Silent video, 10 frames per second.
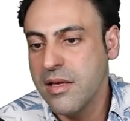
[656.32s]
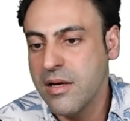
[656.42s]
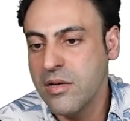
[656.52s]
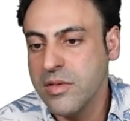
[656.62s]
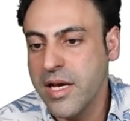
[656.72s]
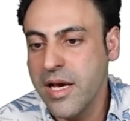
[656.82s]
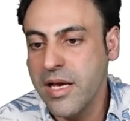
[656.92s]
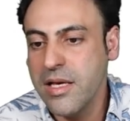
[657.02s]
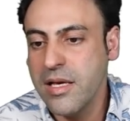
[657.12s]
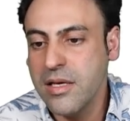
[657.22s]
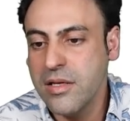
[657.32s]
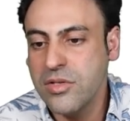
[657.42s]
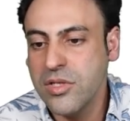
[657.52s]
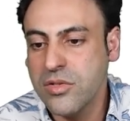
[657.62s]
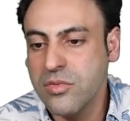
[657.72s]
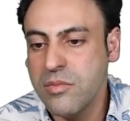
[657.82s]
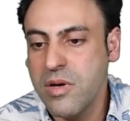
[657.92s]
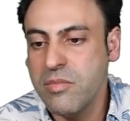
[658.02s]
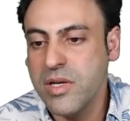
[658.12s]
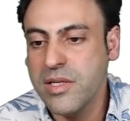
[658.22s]
Okay, you just
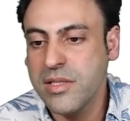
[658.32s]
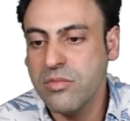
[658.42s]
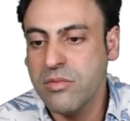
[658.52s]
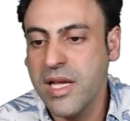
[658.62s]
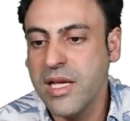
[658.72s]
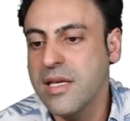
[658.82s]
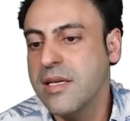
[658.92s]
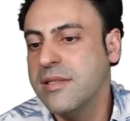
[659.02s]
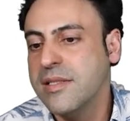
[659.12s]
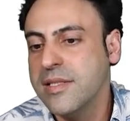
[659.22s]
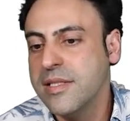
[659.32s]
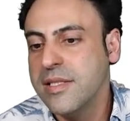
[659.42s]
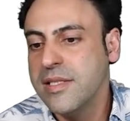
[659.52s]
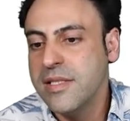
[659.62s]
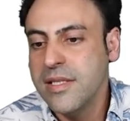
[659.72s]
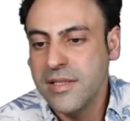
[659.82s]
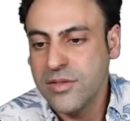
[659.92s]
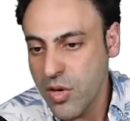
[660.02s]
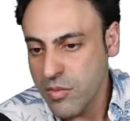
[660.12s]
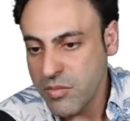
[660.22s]
remember this ring.
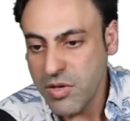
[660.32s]
Sorry about